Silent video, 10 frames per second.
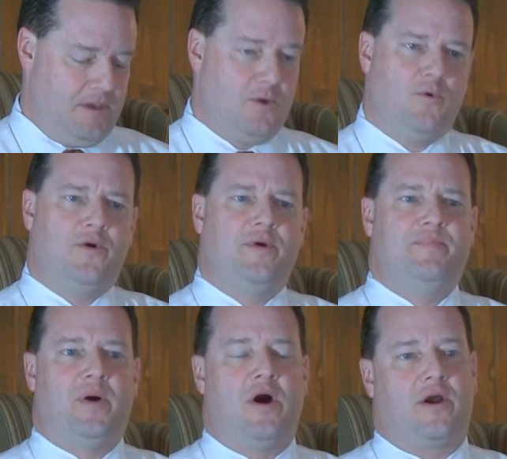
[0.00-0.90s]
Rotary
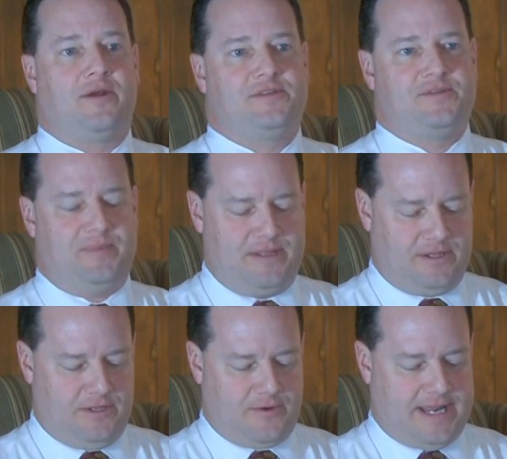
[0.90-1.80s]
Park is to be the
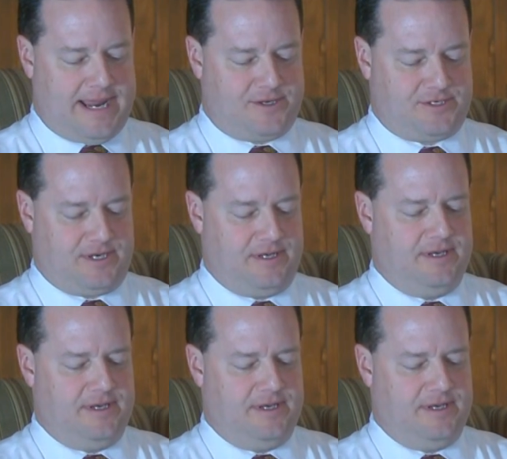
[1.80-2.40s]
location